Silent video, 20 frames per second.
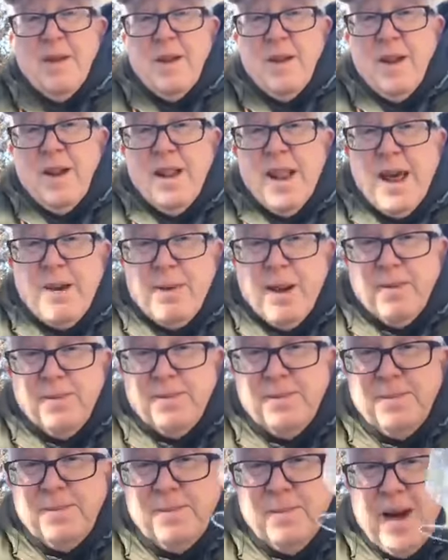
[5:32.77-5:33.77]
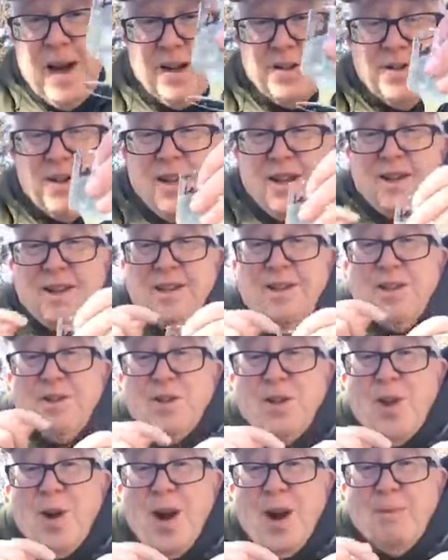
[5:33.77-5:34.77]
Lemon. Actually, this is
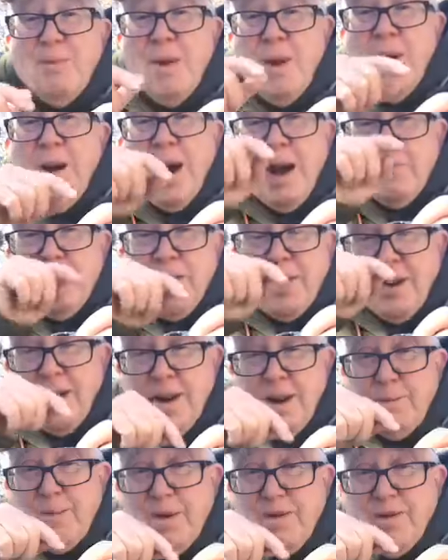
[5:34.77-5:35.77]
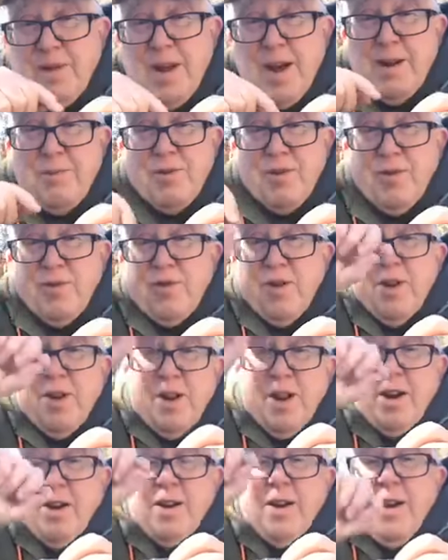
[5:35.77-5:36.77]
lime. I put a little bit of lime juice in
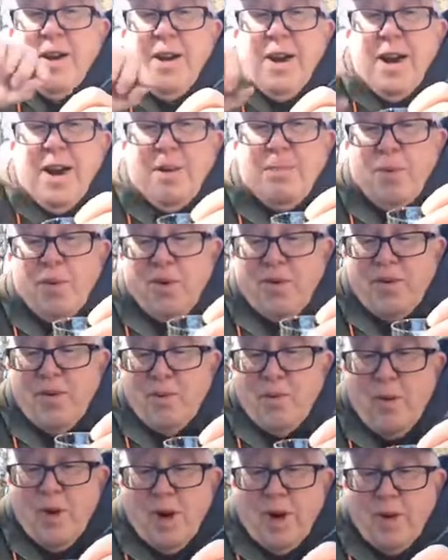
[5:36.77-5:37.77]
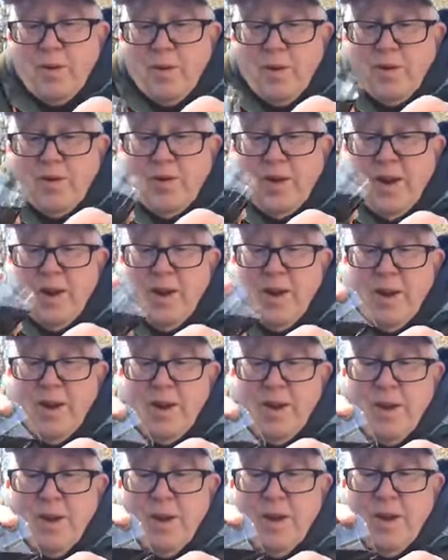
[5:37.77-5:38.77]
there and I poured some water and we'll see
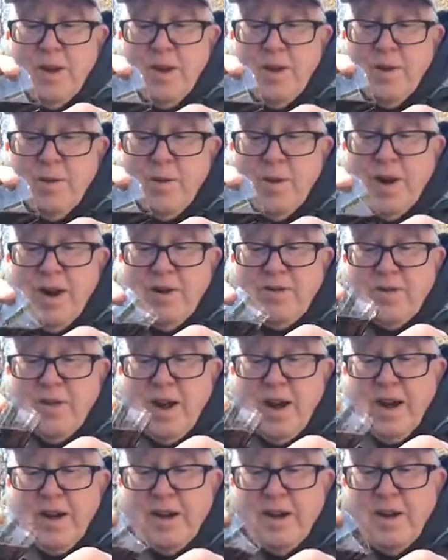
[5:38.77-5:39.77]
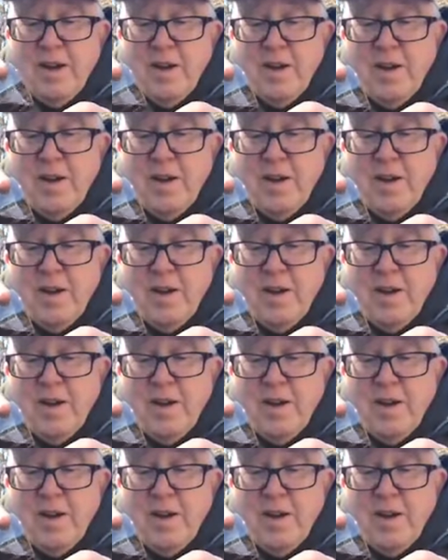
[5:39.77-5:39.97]
what it's like.